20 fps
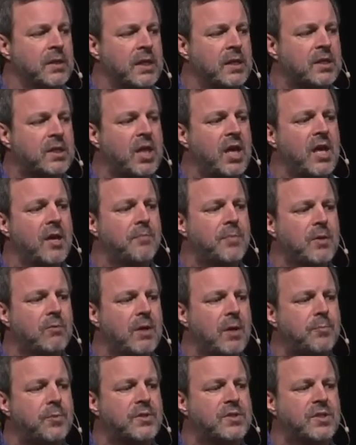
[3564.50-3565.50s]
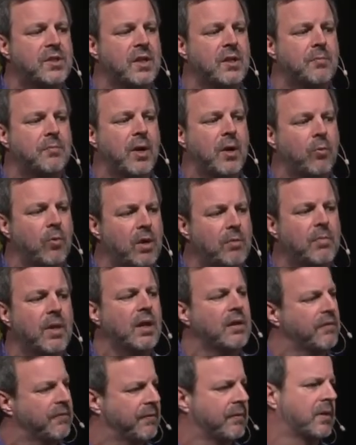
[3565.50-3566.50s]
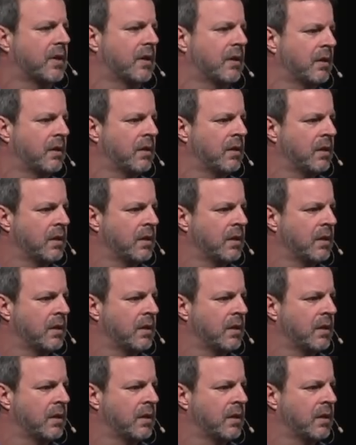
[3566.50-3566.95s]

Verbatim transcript: it can't be represented by one metaphor.